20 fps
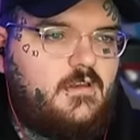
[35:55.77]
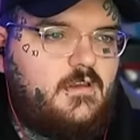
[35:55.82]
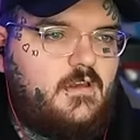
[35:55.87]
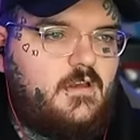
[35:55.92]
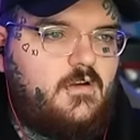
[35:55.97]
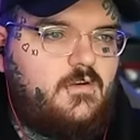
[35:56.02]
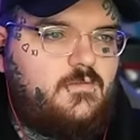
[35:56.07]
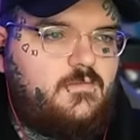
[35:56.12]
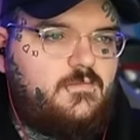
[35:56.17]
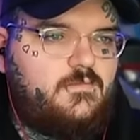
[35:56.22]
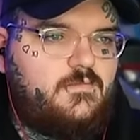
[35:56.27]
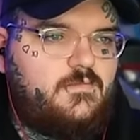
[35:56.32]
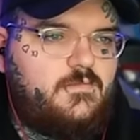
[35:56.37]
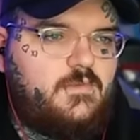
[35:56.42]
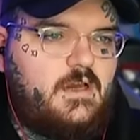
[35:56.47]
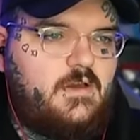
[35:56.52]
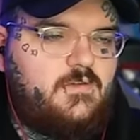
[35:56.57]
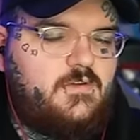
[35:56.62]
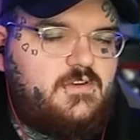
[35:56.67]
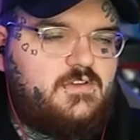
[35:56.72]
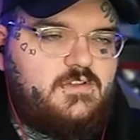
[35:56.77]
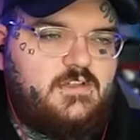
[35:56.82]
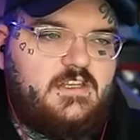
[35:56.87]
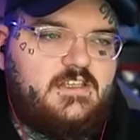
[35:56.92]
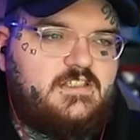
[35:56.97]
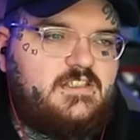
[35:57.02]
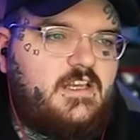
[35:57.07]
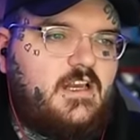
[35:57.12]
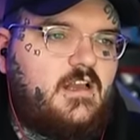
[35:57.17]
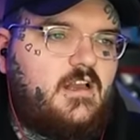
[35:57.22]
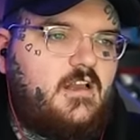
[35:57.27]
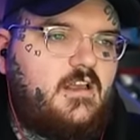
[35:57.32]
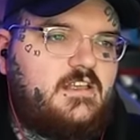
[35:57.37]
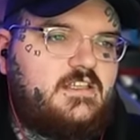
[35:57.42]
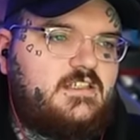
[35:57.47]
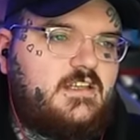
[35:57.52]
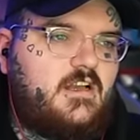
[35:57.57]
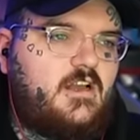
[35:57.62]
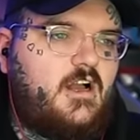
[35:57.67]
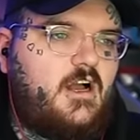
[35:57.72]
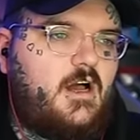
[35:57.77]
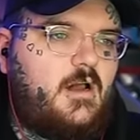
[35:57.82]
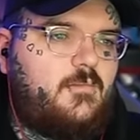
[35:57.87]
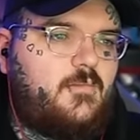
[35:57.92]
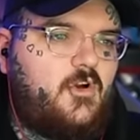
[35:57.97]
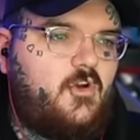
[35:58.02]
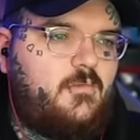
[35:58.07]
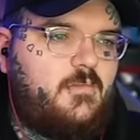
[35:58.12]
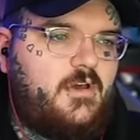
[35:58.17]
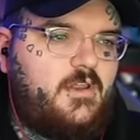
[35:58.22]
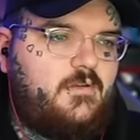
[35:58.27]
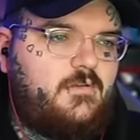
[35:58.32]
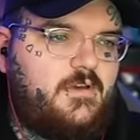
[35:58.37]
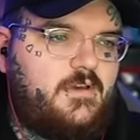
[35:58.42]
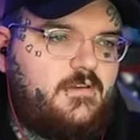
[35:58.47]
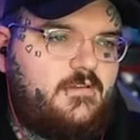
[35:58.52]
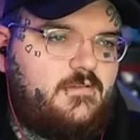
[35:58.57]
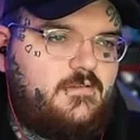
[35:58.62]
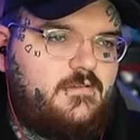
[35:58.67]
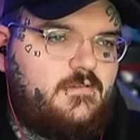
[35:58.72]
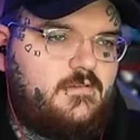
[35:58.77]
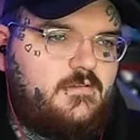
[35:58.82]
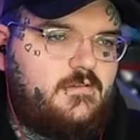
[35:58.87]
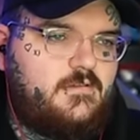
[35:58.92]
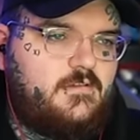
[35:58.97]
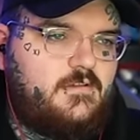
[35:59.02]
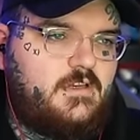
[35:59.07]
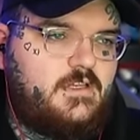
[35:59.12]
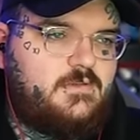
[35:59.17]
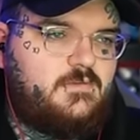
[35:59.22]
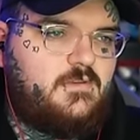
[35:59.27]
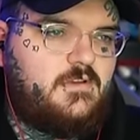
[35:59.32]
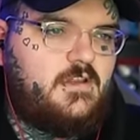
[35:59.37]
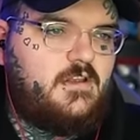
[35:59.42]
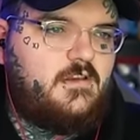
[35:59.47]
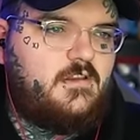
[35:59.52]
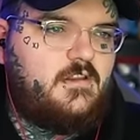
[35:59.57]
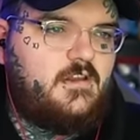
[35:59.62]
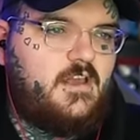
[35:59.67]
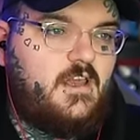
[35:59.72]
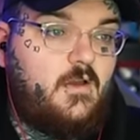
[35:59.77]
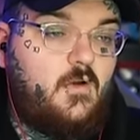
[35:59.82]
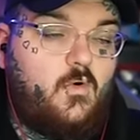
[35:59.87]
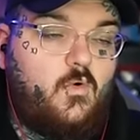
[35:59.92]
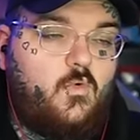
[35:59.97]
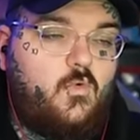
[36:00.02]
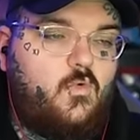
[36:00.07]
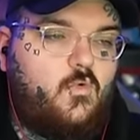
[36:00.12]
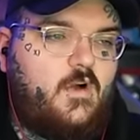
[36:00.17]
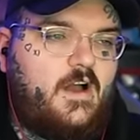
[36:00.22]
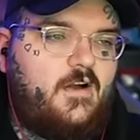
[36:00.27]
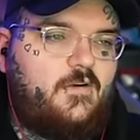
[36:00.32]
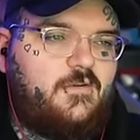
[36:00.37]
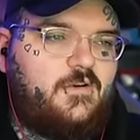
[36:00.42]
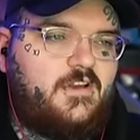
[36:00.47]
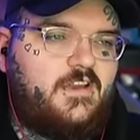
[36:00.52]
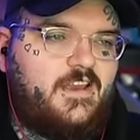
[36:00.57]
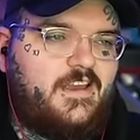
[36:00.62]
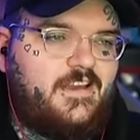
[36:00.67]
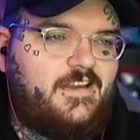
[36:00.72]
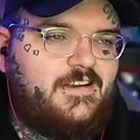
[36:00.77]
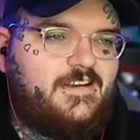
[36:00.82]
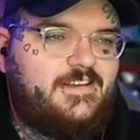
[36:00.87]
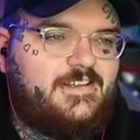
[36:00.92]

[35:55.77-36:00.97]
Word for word: Oh, wow, there's this is a this is a com route by the way. That's where the end of the game. Oh wow, okay.